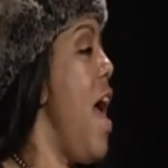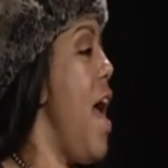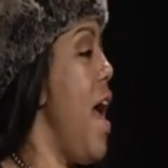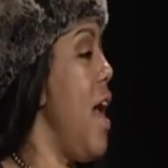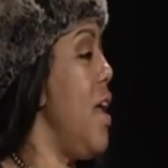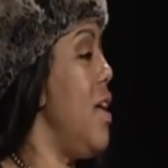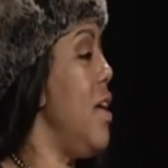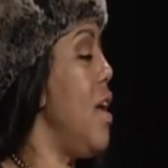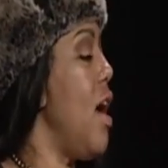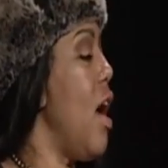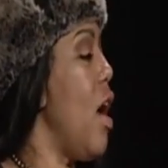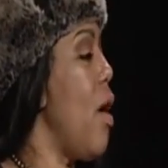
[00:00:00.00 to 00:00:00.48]

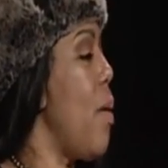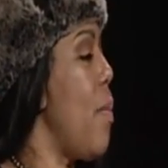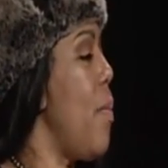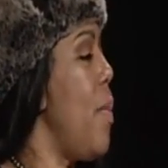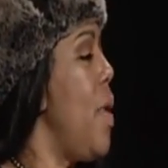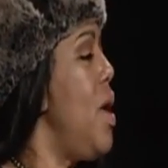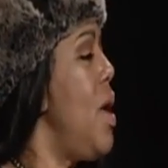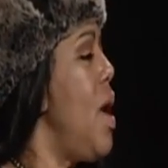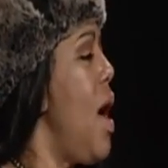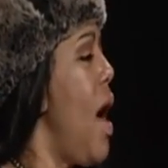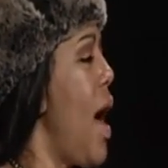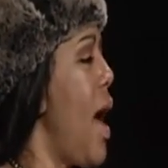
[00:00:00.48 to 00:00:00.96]
And
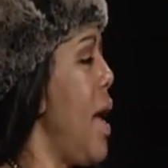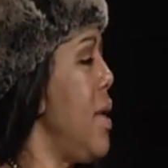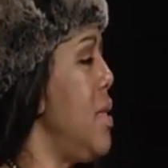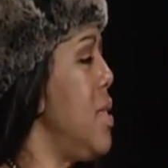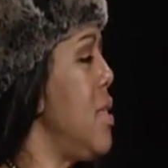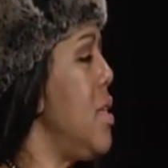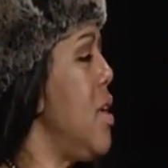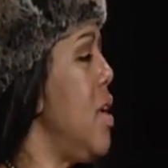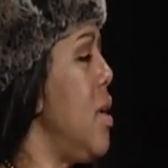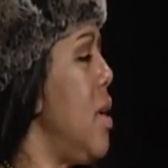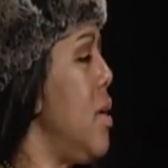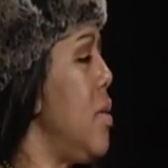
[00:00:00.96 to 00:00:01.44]
I
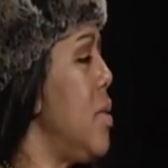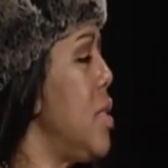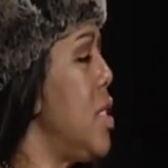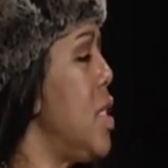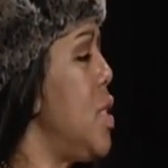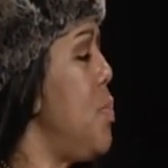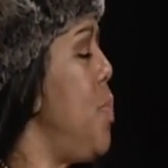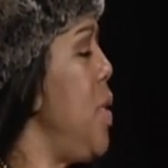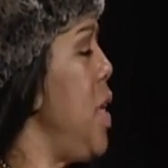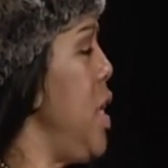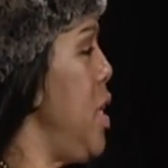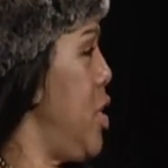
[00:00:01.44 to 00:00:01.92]
did a
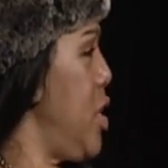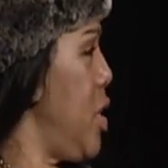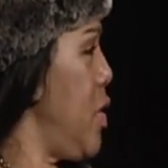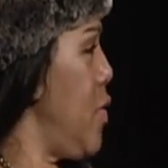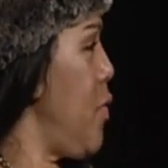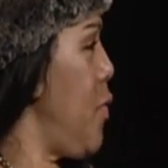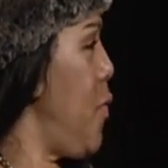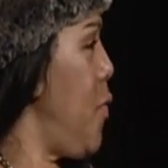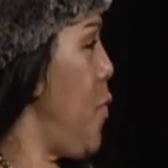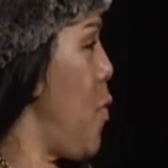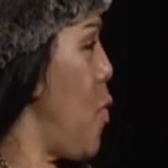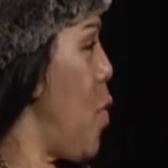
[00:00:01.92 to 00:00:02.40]
speech
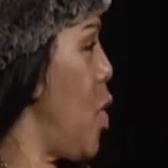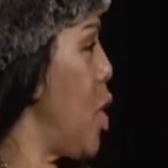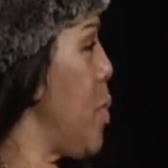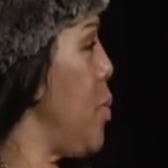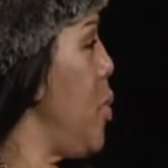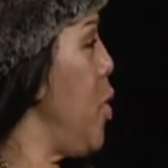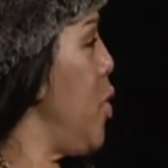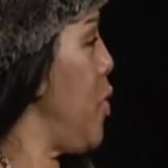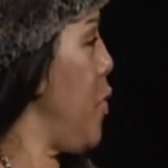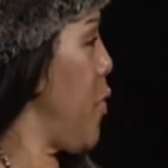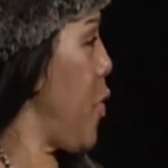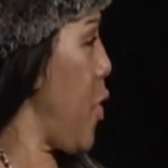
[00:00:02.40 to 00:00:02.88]
in
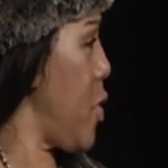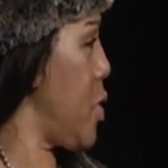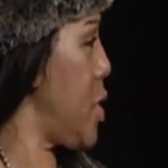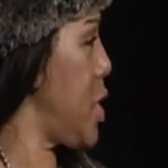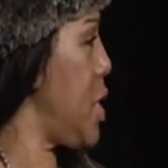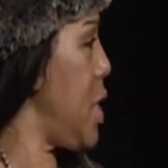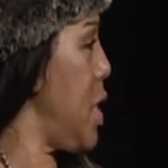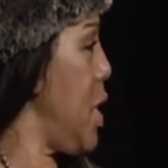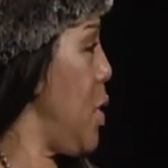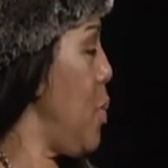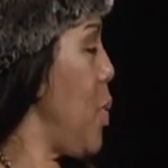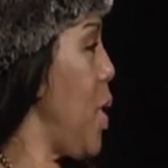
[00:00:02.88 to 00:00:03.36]
Fordham
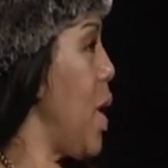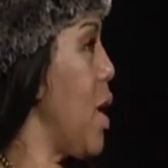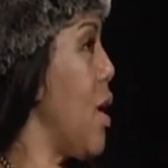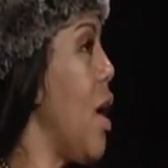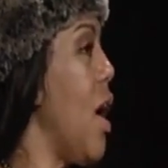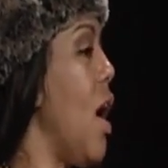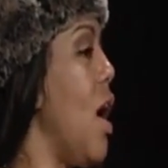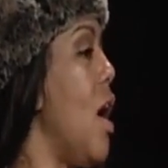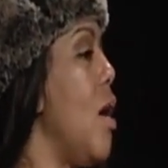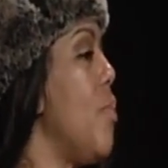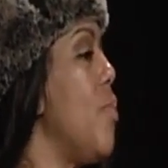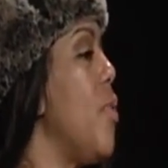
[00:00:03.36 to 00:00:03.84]
University
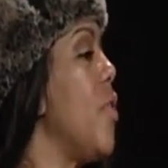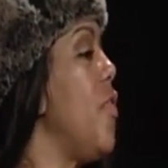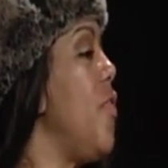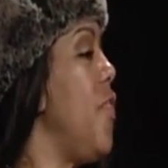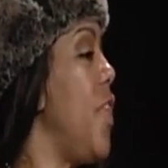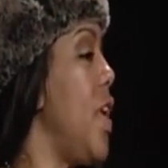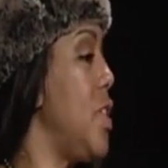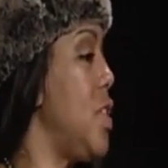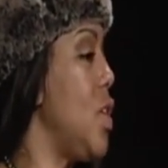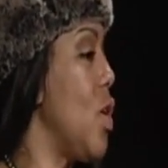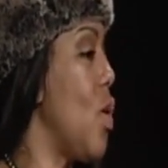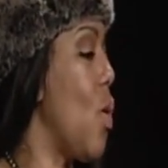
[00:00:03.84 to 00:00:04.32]
where a
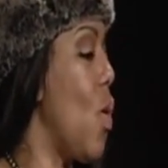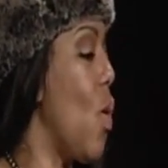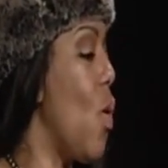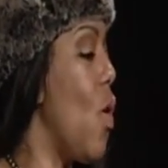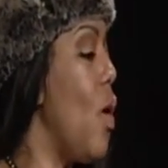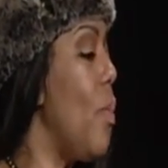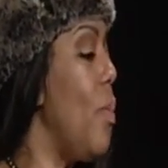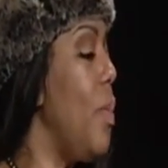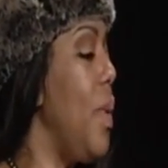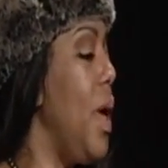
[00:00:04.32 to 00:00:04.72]
professor called